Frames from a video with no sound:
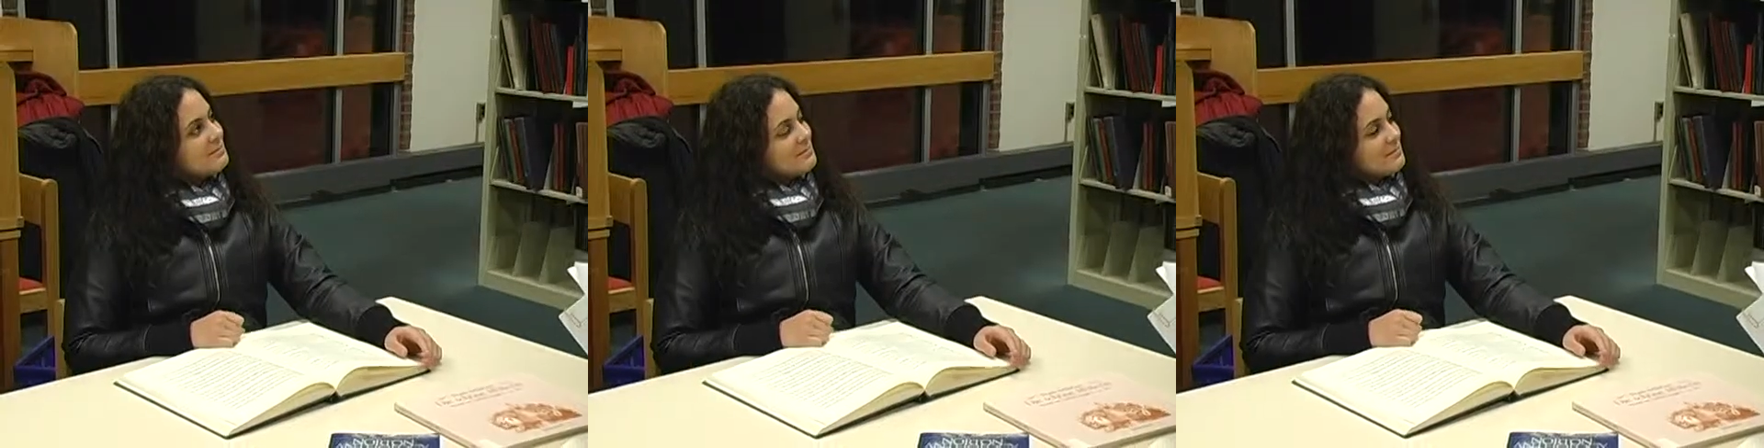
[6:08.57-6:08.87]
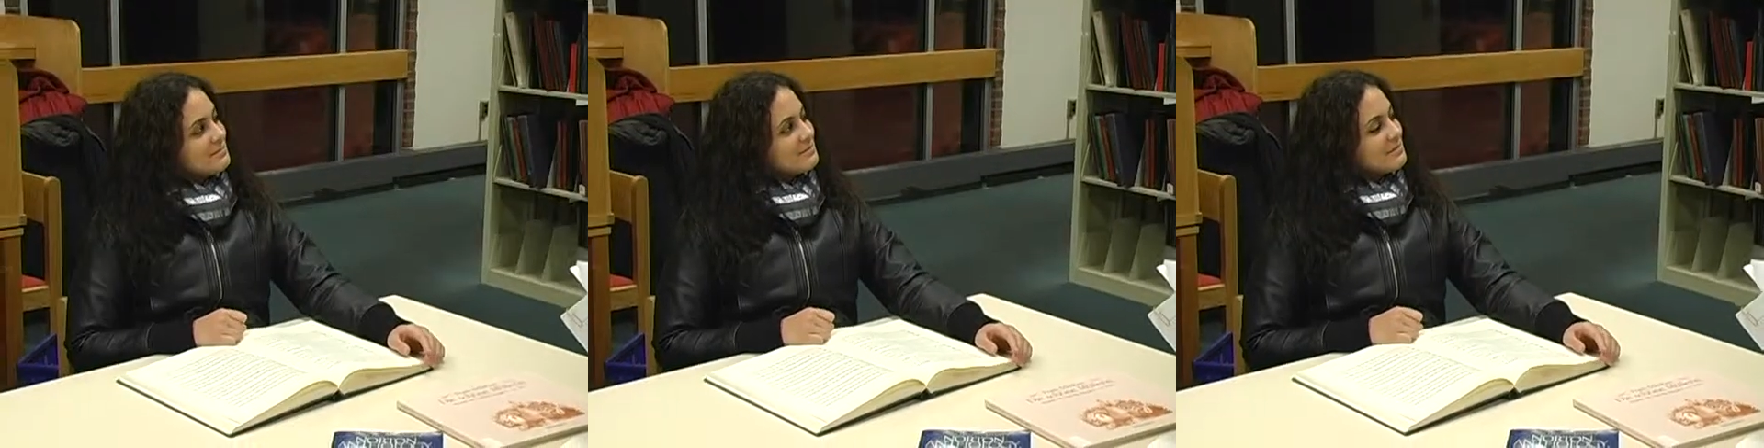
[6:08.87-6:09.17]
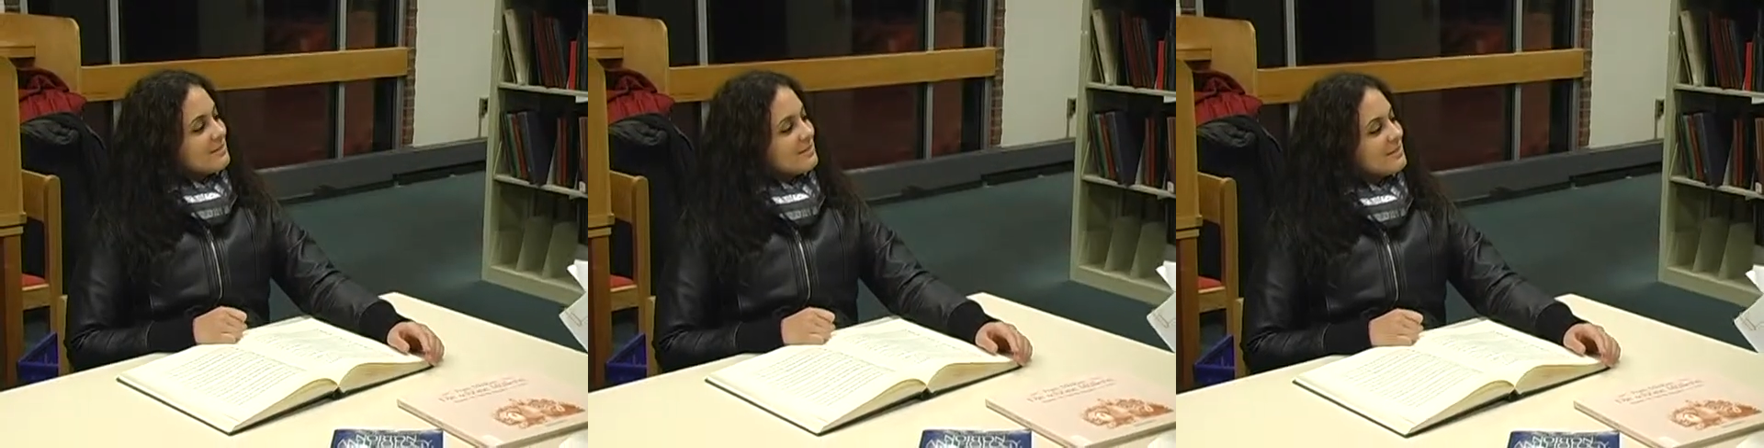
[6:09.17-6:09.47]
if you don't
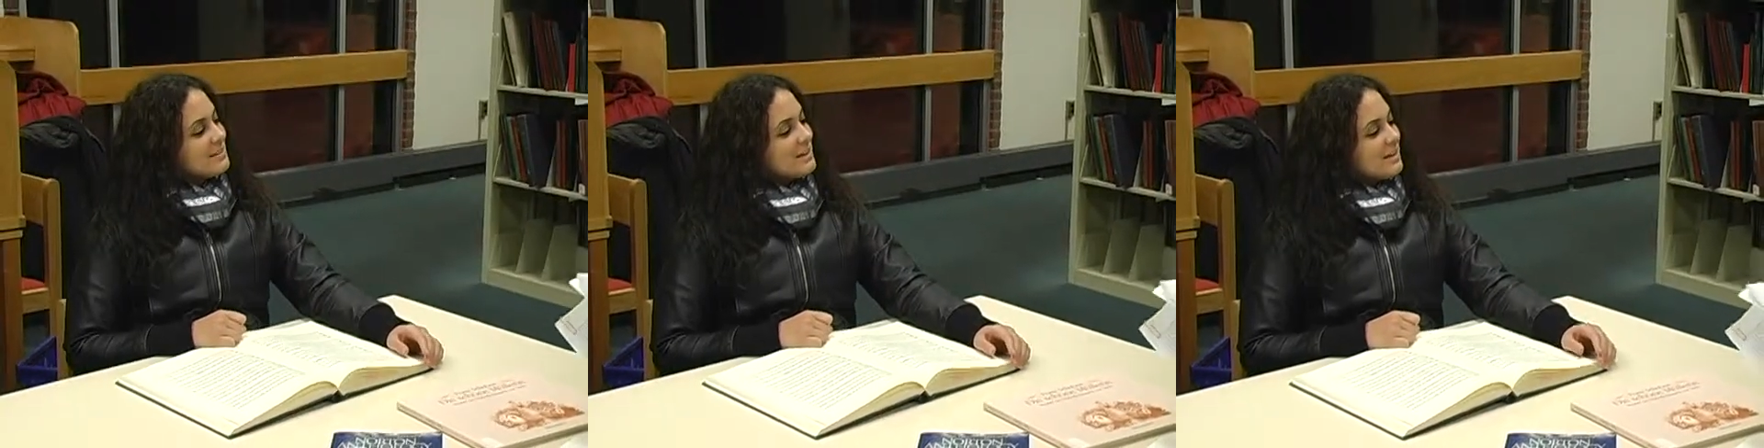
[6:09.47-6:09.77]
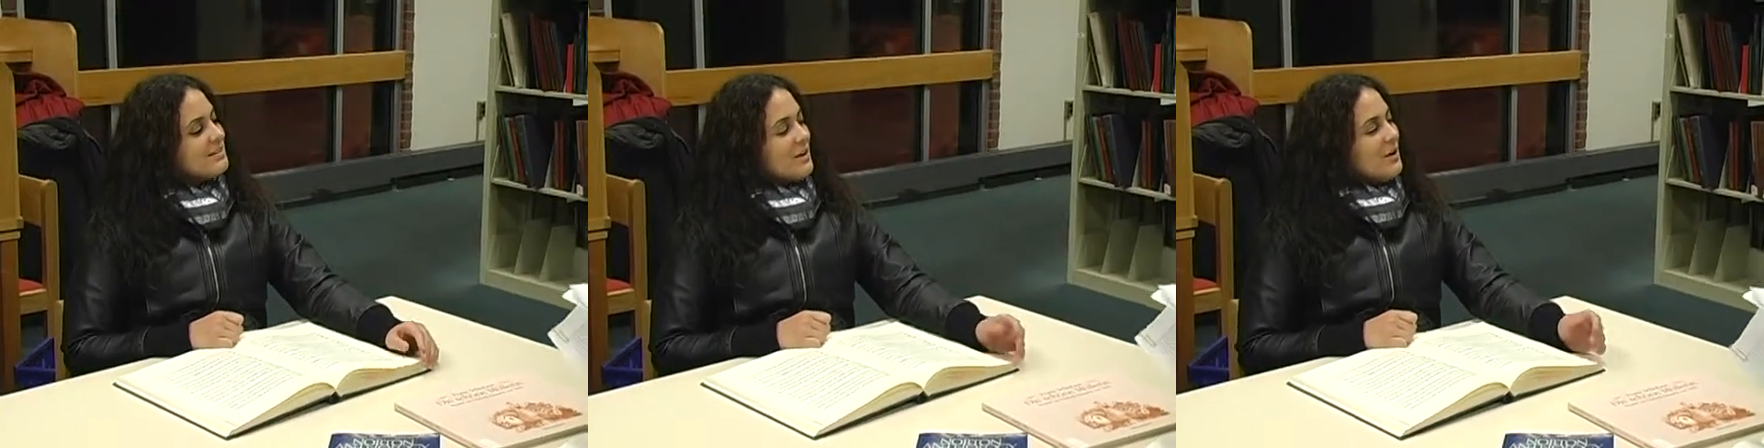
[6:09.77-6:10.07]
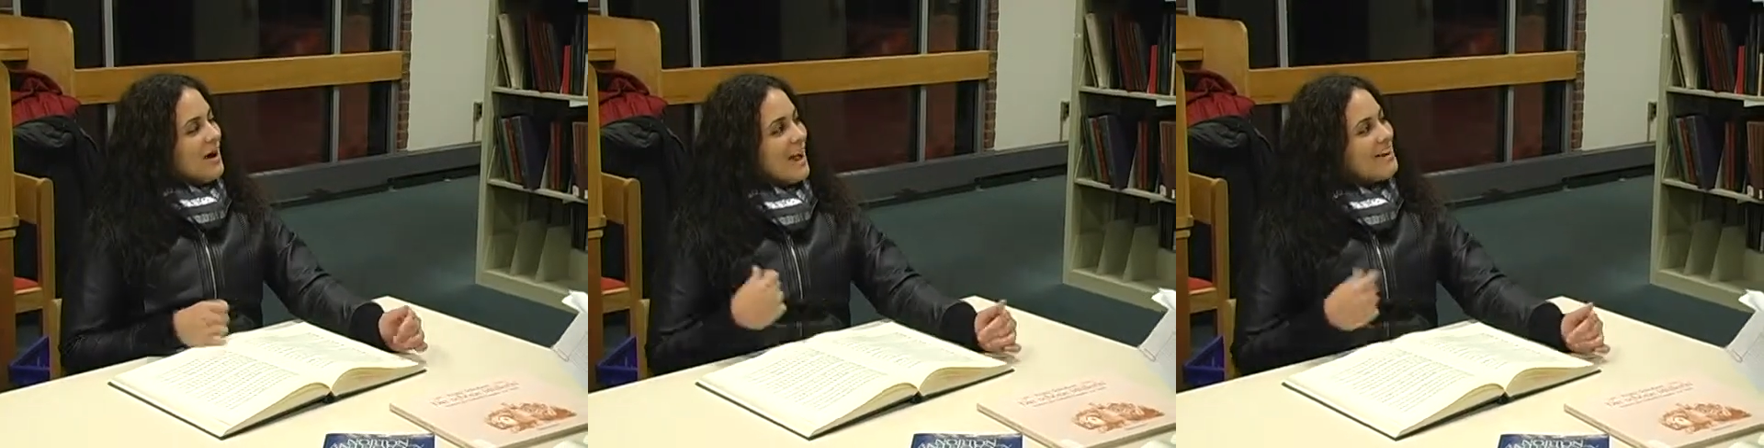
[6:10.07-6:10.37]
want to.
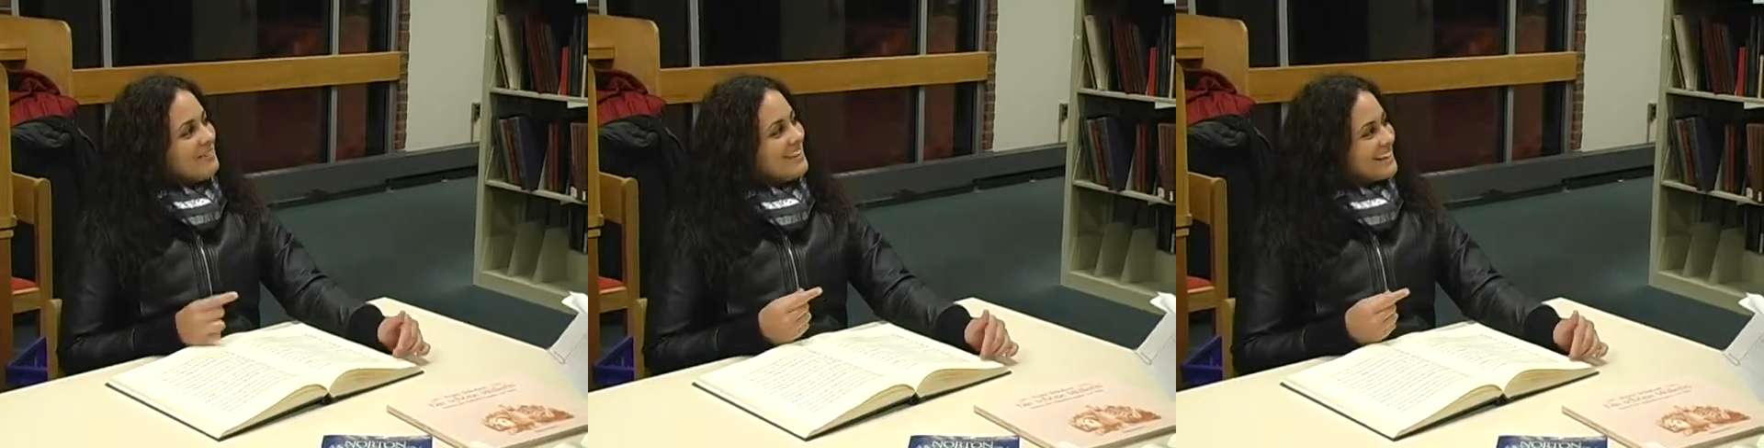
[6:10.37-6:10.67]
No, I want